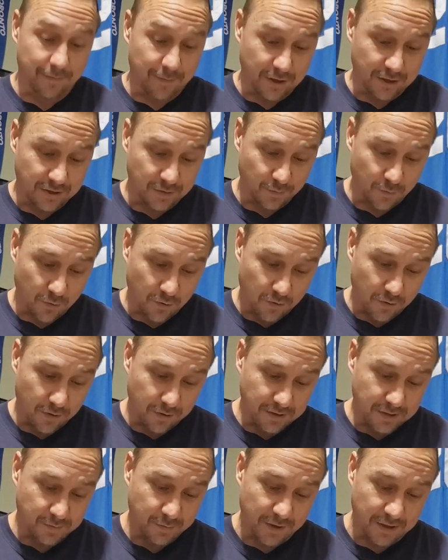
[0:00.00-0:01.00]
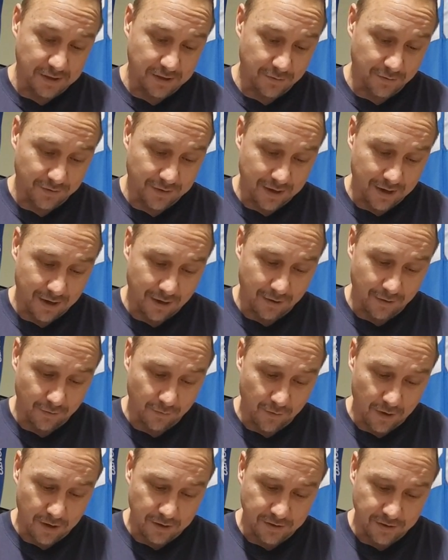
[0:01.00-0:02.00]
much more, especially with Aaron
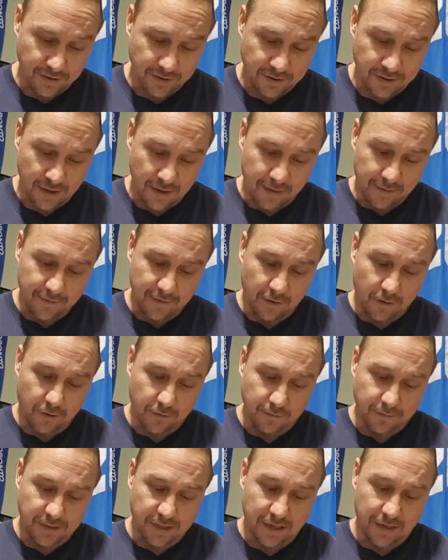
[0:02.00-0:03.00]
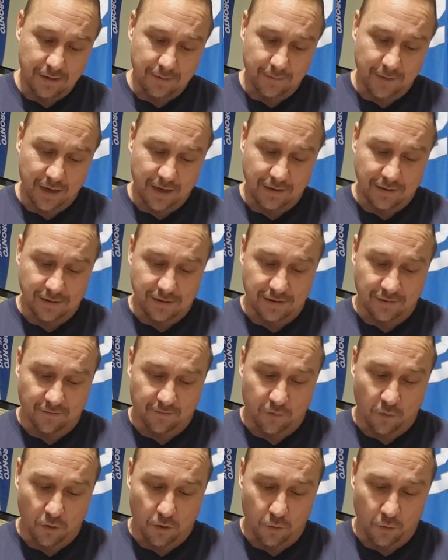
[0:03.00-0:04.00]
Rodgers? The home team is
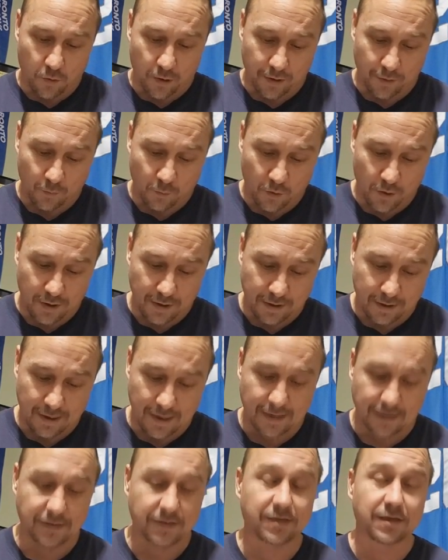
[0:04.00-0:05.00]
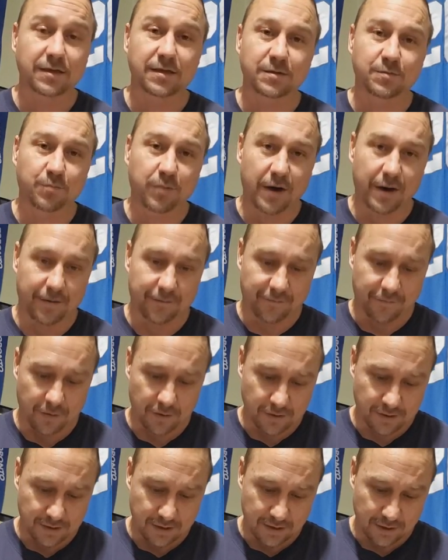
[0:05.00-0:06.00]
4-1-1 against the spread
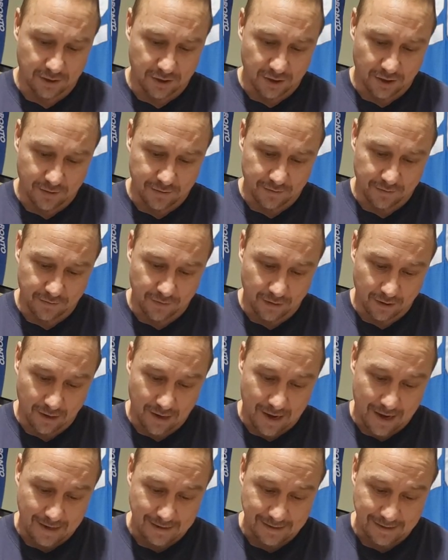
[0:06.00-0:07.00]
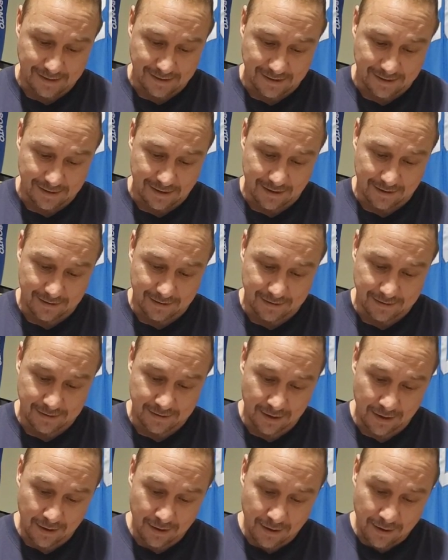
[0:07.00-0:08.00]
versus each other in the last six.
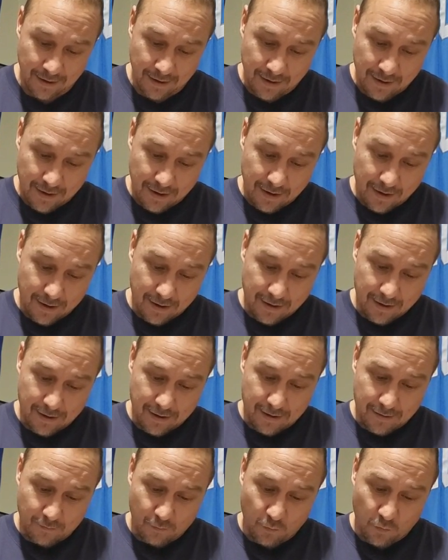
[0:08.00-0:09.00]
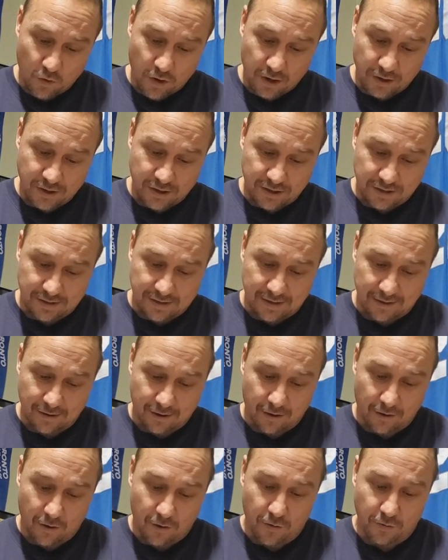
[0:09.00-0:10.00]
Washington
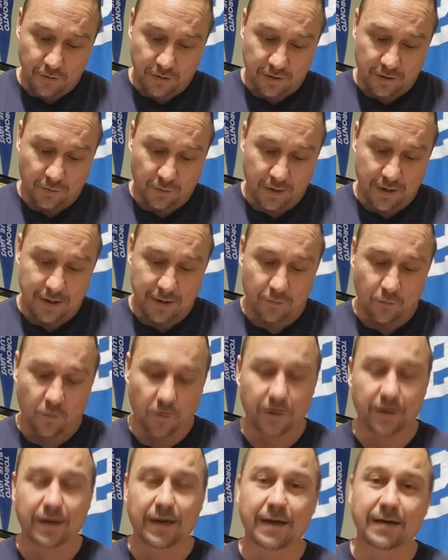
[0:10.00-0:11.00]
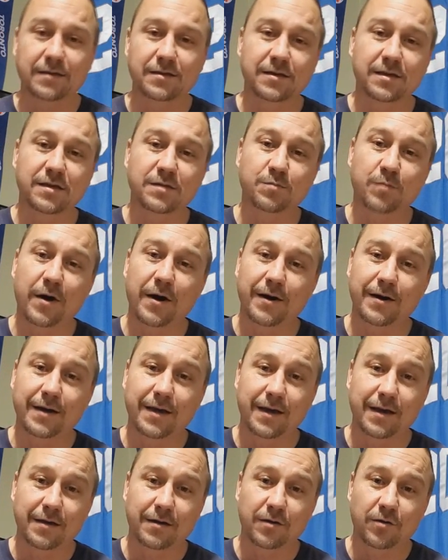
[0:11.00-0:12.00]
are 0-3-1 against the
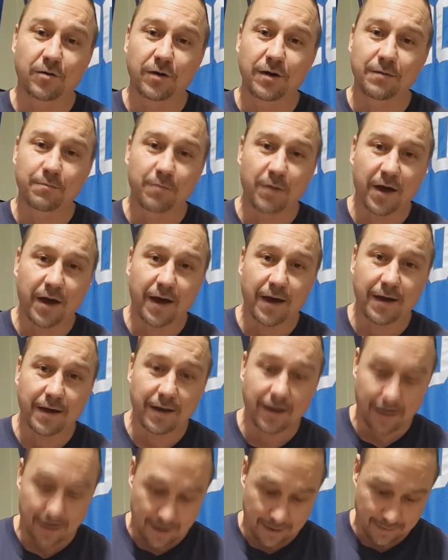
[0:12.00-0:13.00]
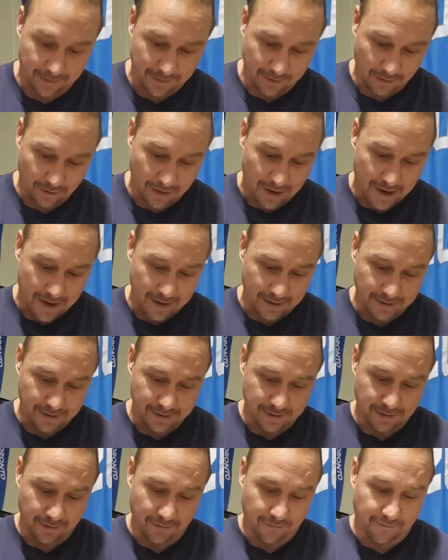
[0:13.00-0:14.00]
spread in Green Bay in their
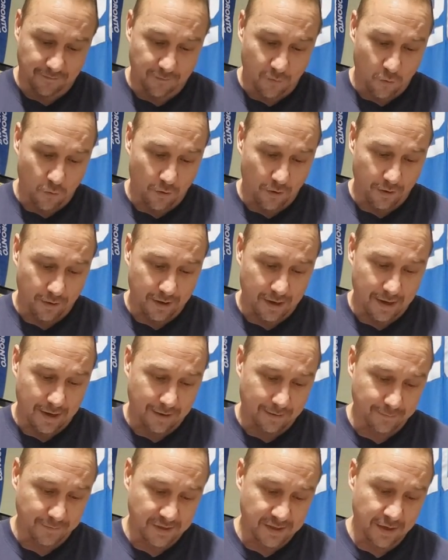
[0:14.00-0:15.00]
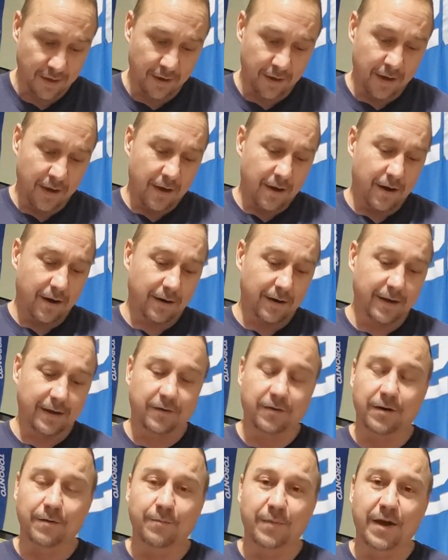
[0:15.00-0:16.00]
last four games. I like
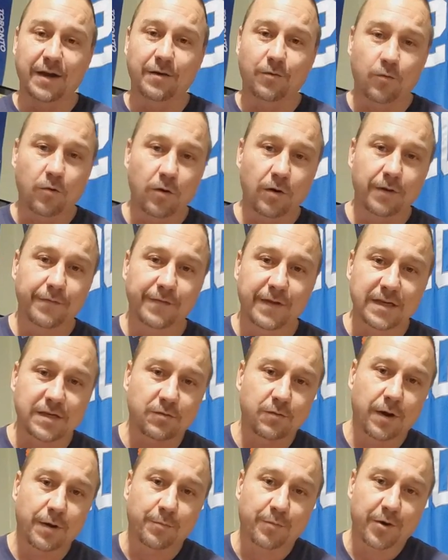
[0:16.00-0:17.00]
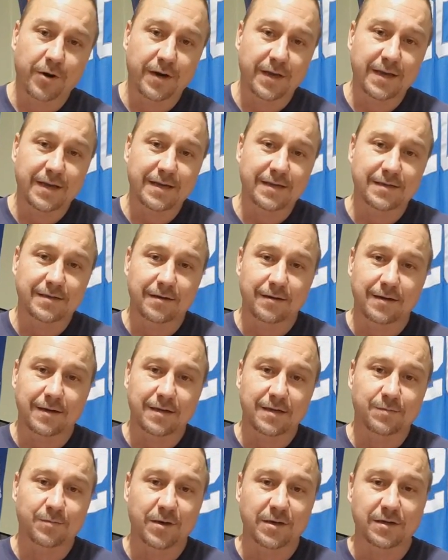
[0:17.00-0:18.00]
Green Bay to roll in this one pretty easily,
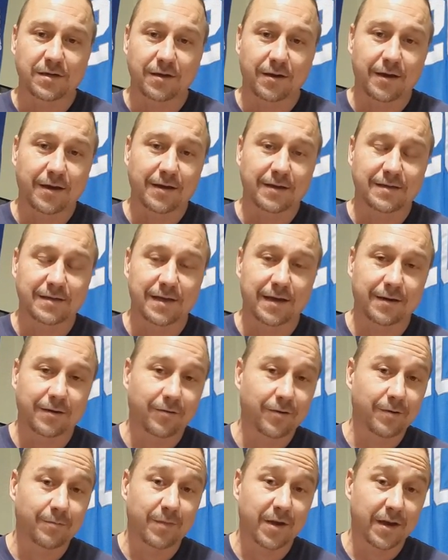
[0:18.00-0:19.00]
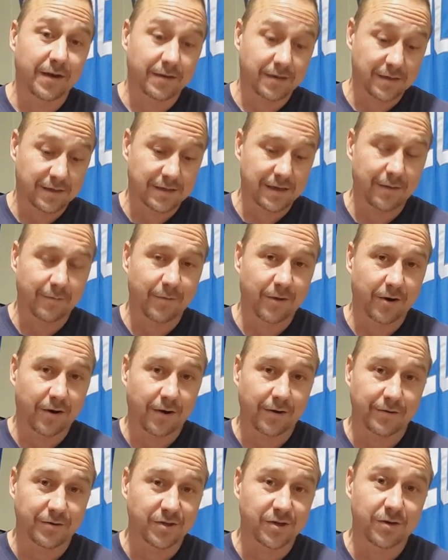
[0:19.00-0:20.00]
especially, like I said, Green Bay in December.
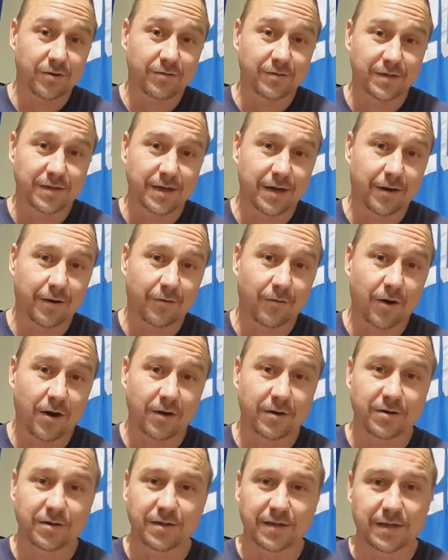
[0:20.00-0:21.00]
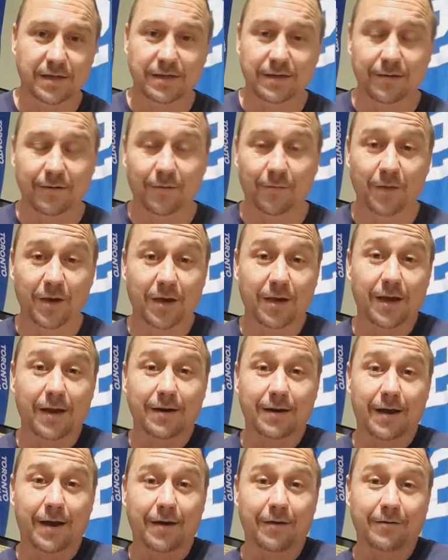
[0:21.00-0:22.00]
Aaron Jones, Aaron Rodgers, they seem to be
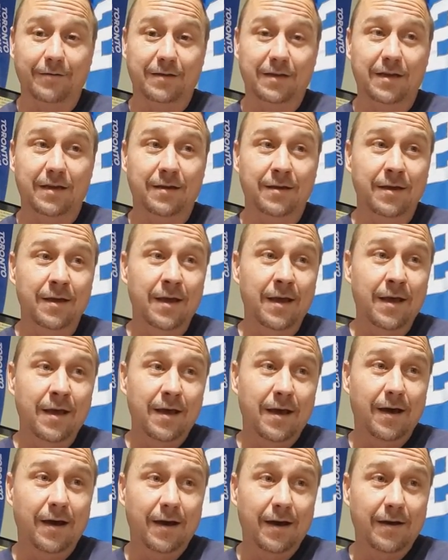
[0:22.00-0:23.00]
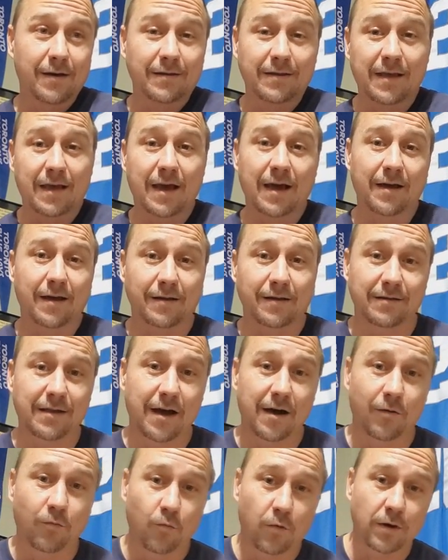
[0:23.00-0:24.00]
getting healthy. They had
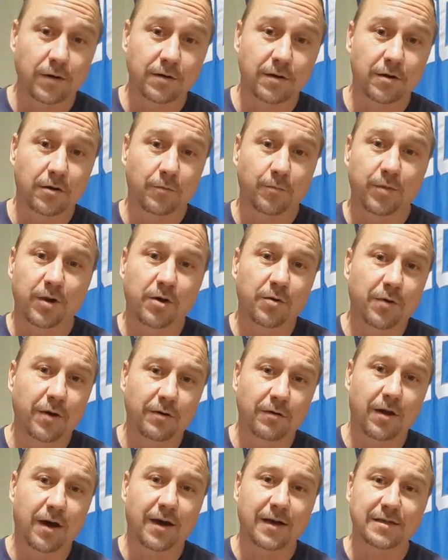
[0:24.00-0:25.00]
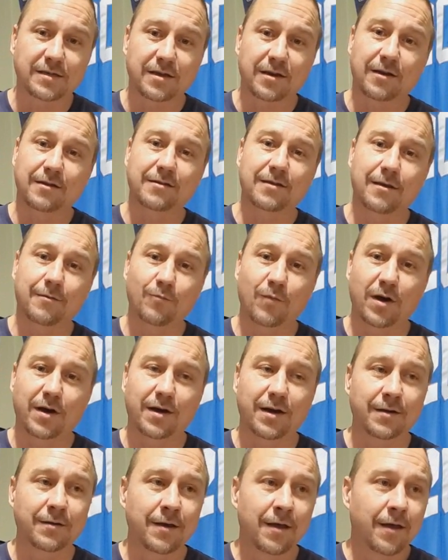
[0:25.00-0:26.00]
that one little blowout loss that I think might
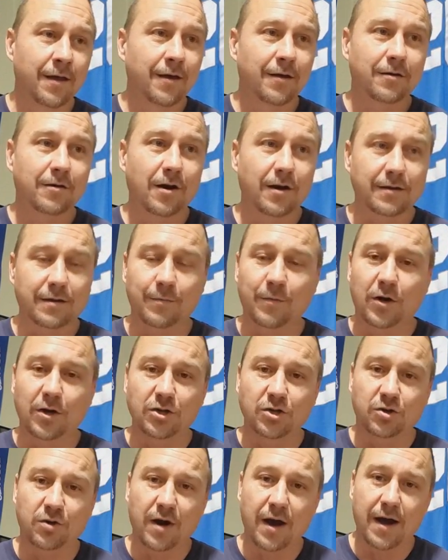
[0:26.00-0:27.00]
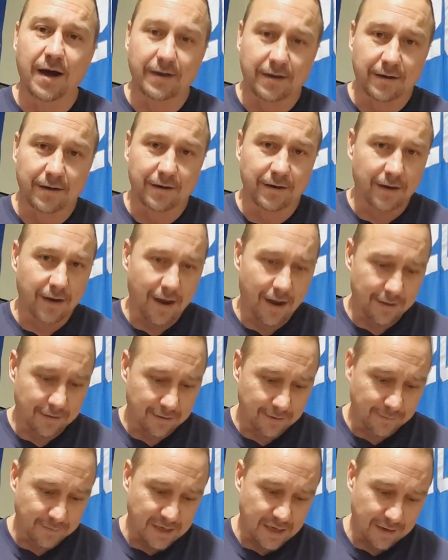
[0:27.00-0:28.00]
have got them on track and had
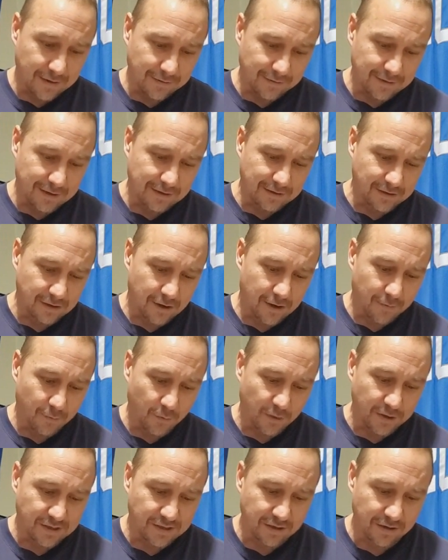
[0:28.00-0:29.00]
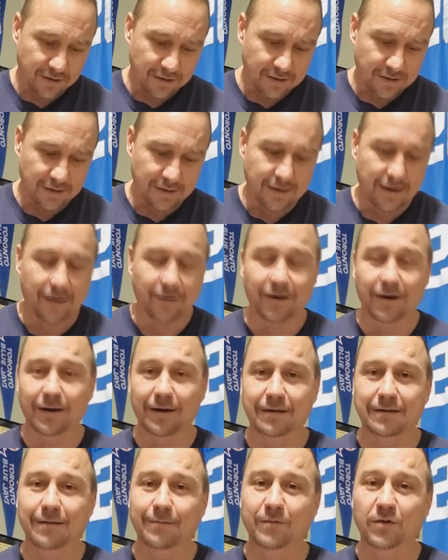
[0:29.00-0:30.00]
them taking things a lot more seriously. Now I
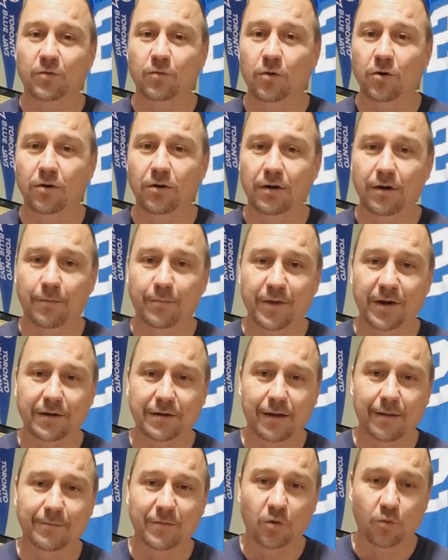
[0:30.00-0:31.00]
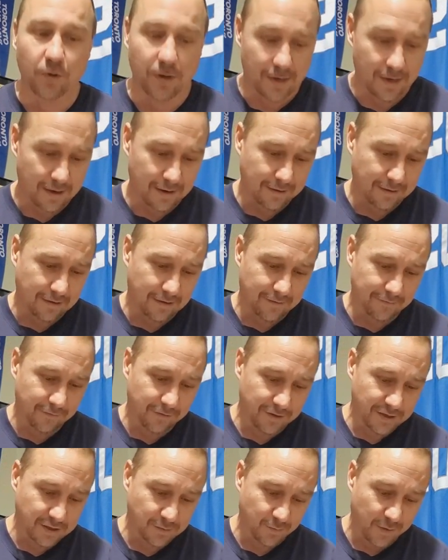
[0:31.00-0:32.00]
like them to roll. I'll pick them to win and cover
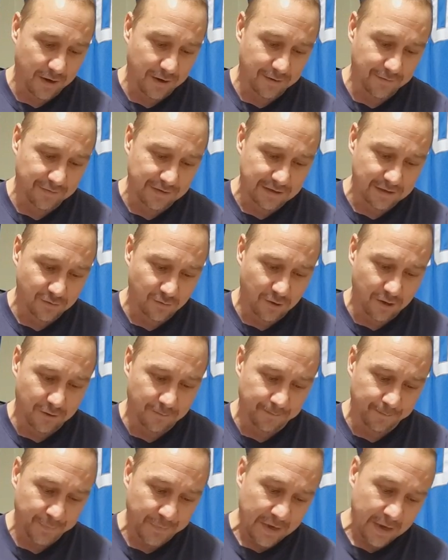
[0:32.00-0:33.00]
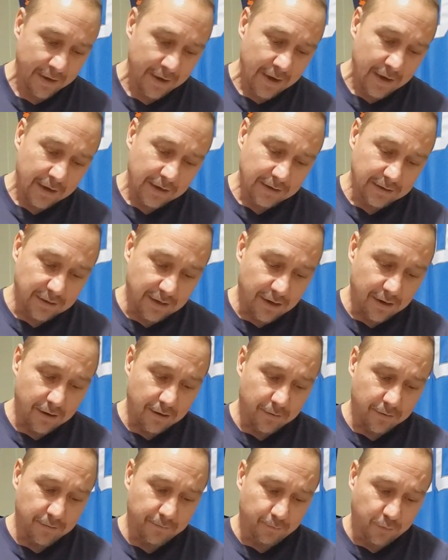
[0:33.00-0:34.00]
the spread in this one.
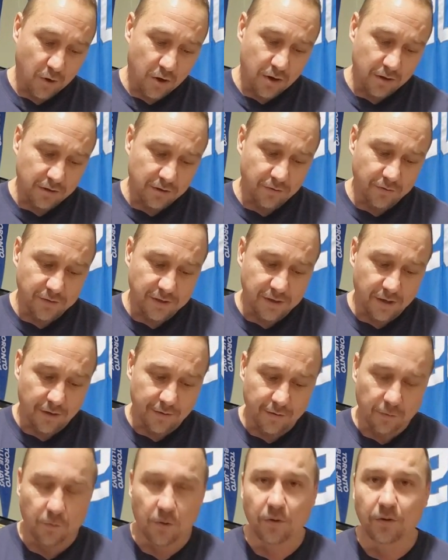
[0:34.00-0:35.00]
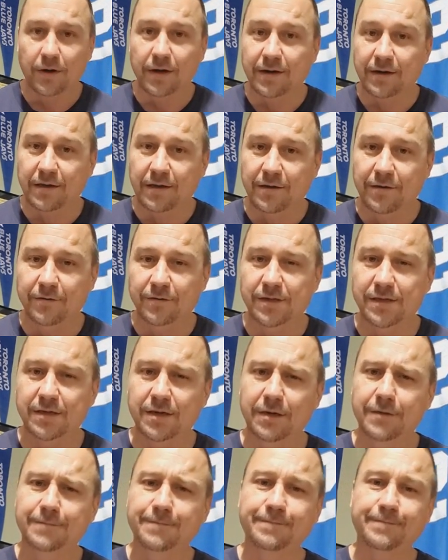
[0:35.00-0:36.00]
The Broncos on the road in
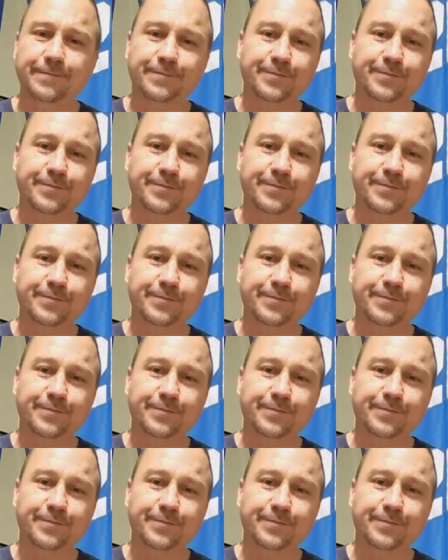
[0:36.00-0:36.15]
Houston.